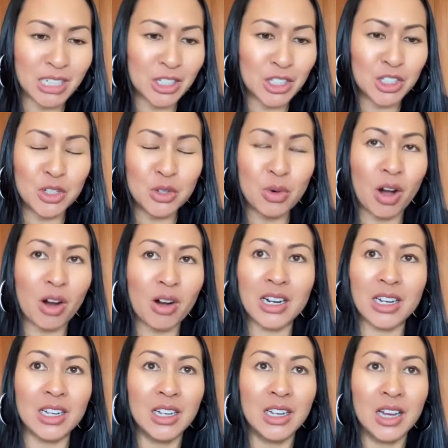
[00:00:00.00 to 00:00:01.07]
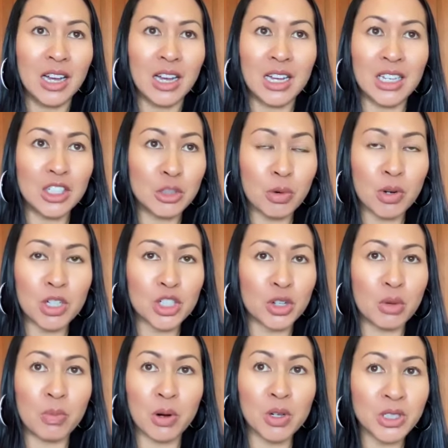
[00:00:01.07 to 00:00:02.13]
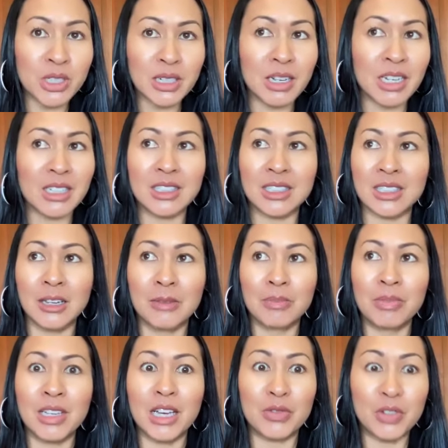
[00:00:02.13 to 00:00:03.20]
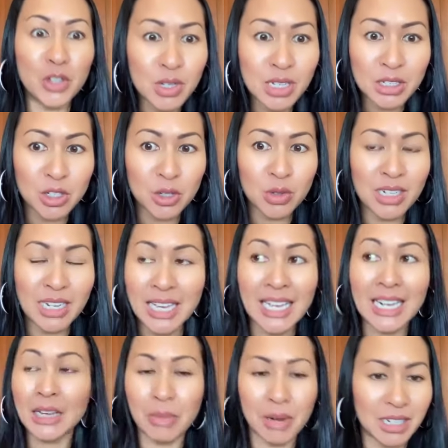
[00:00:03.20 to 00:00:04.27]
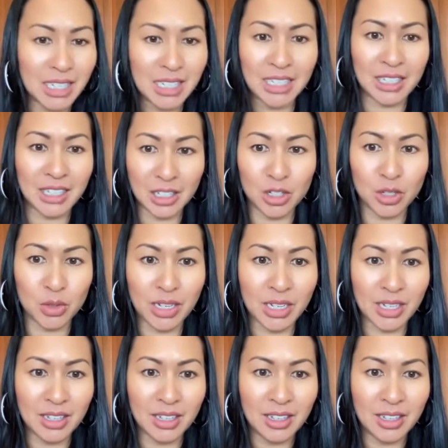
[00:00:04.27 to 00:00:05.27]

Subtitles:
Like you are an inspirational person because if you can do it, anybody can do it.